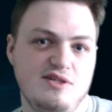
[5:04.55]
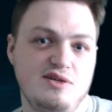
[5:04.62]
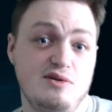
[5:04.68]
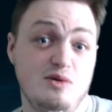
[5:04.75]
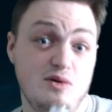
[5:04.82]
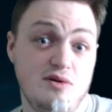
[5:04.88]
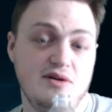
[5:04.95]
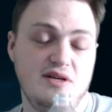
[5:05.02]
you're
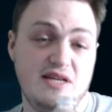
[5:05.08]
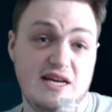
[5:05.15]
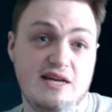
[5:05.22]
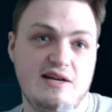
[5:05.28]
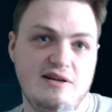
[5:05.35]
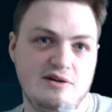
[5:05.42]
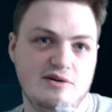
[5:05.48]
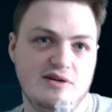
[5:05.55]
going to
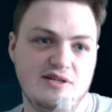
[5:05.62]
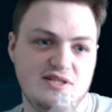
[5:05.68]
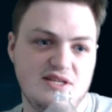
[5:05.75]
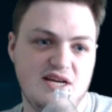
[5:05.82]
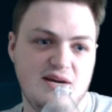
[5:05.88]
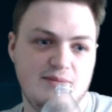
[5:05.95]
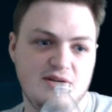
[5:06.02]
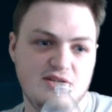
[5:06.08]
get increased
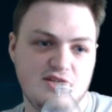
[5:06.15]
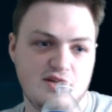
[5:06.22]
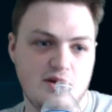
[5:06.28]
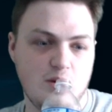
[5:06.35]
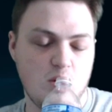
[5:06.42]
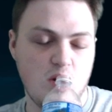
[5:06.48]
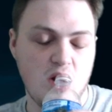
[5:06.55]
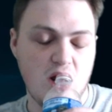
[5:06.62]
damage.
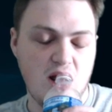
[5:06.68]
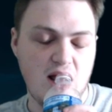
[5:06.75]
So,